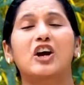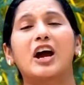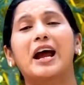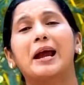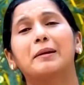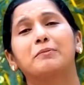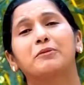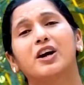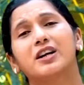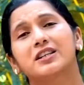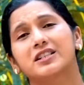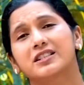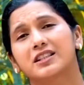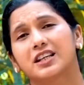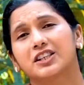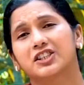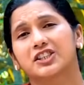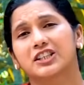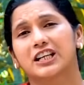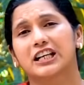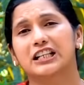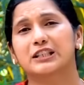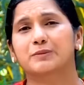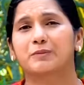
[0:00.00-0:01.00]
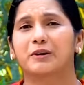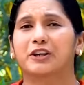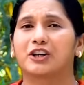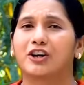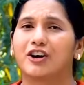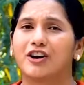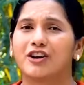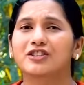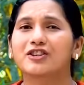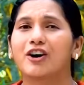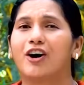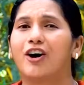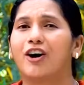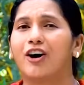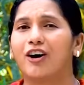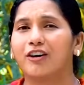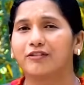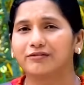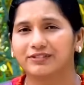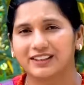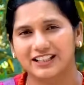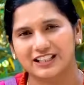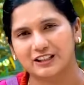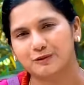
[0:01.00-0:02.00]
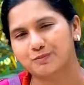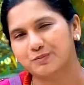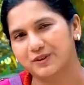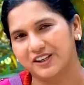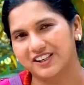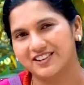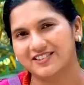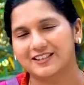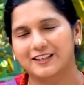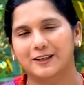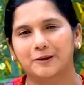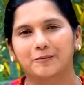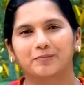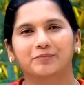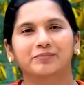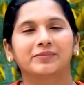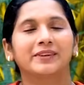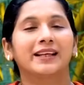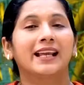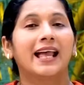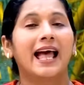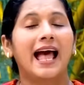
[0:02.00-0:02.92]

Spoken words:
I am not in the church because of this person.